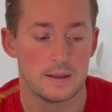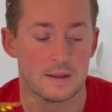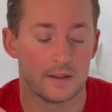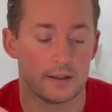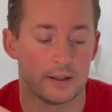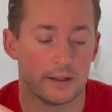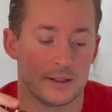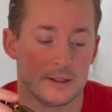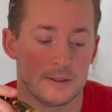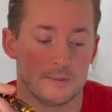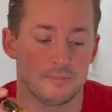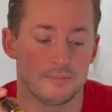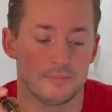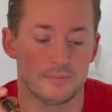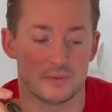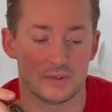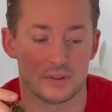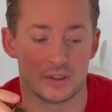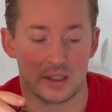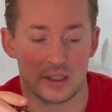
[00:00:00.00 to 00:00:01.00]

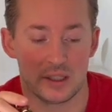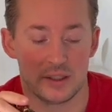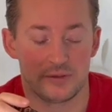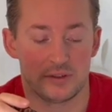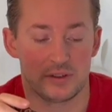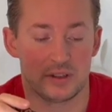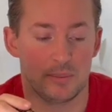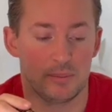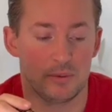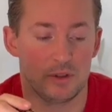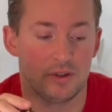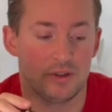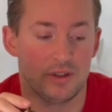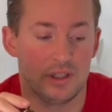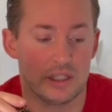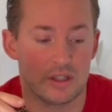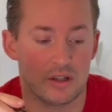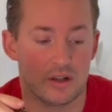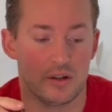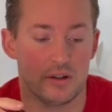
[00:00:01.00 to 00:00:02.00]
The FWD
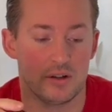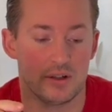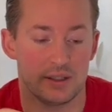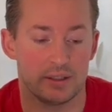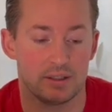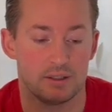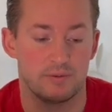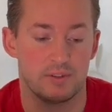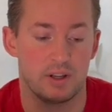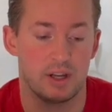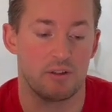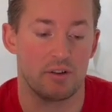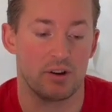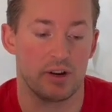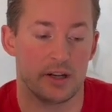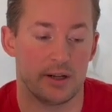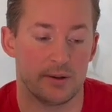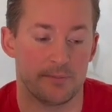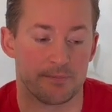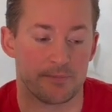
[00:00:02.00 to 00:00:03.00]
car is
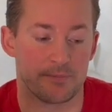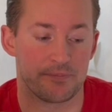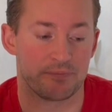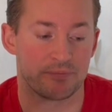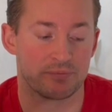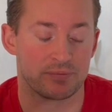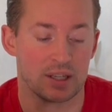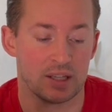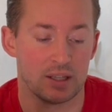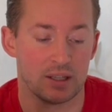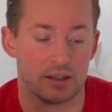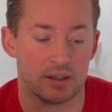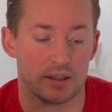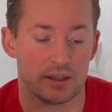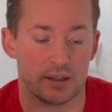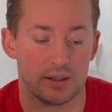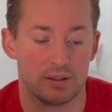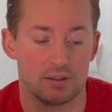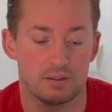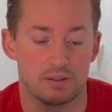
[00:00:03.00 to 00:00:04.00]

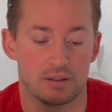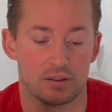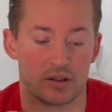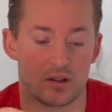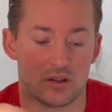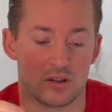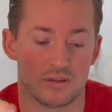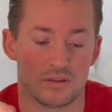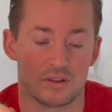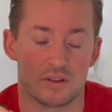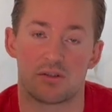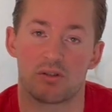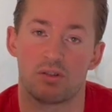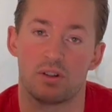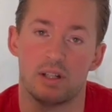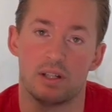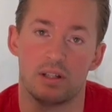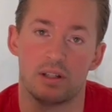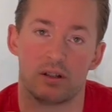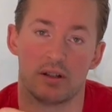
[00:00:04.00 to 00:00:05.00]
it's
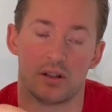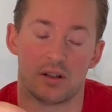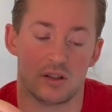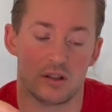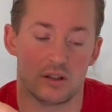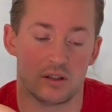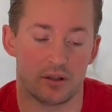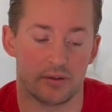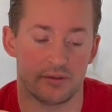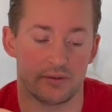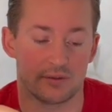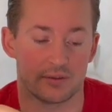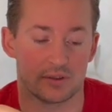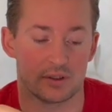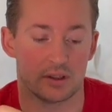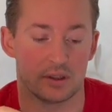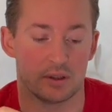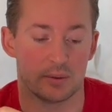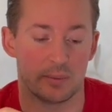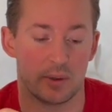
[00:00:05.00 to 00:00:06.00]
concentrated a lot of
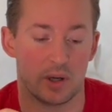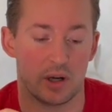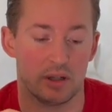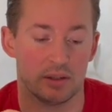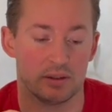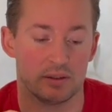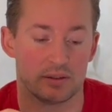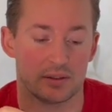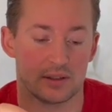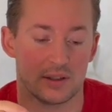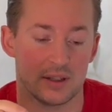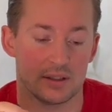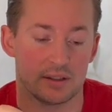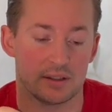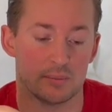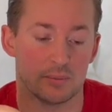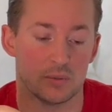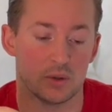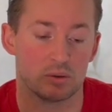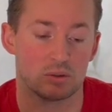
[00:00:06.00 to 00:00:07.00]
parts like the
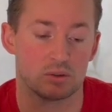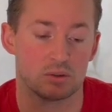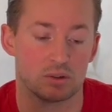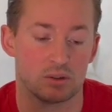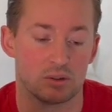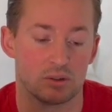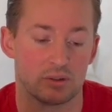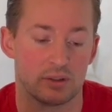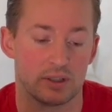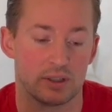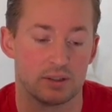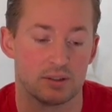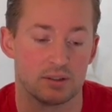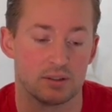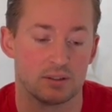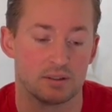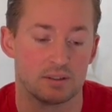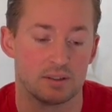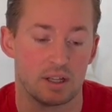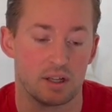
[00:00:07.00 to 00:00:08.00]
motor and the
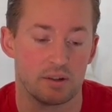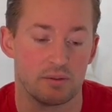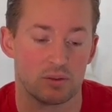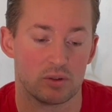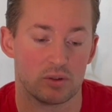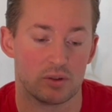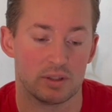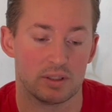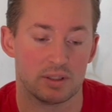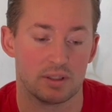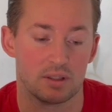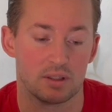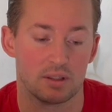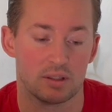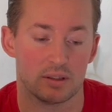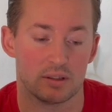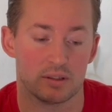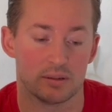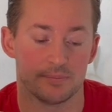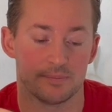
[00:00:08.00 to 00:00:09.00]
servo and
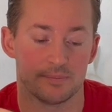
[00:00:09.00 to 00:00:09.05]
the